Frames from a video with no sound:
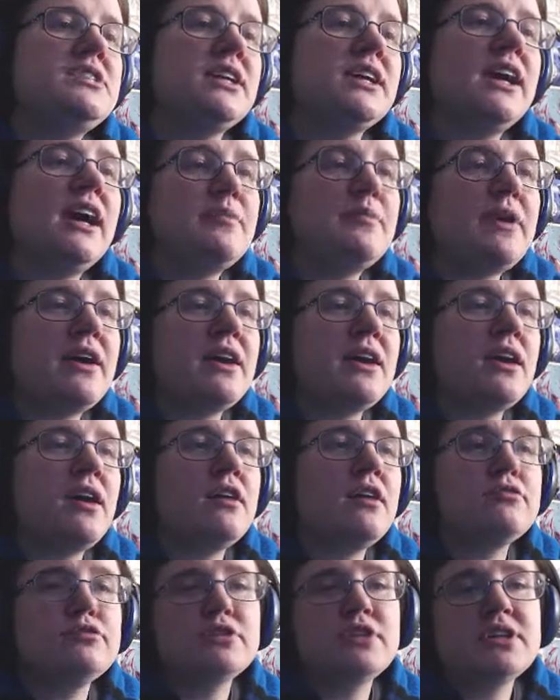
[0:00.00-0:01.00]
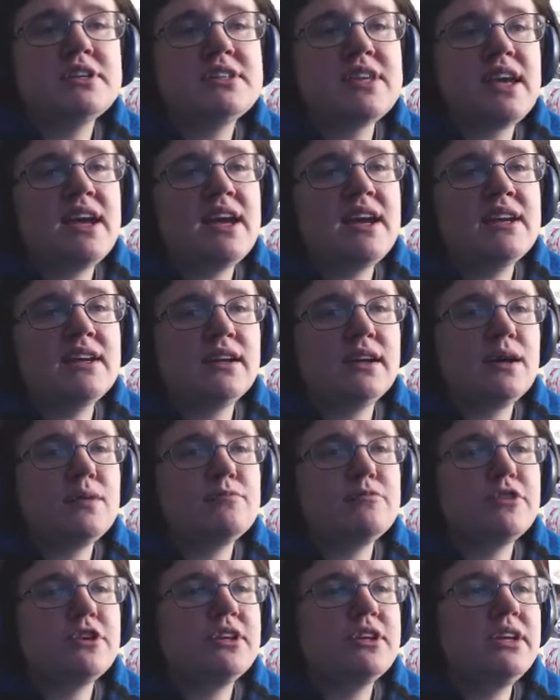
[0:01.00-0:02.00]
come out and offer us aid and comfort.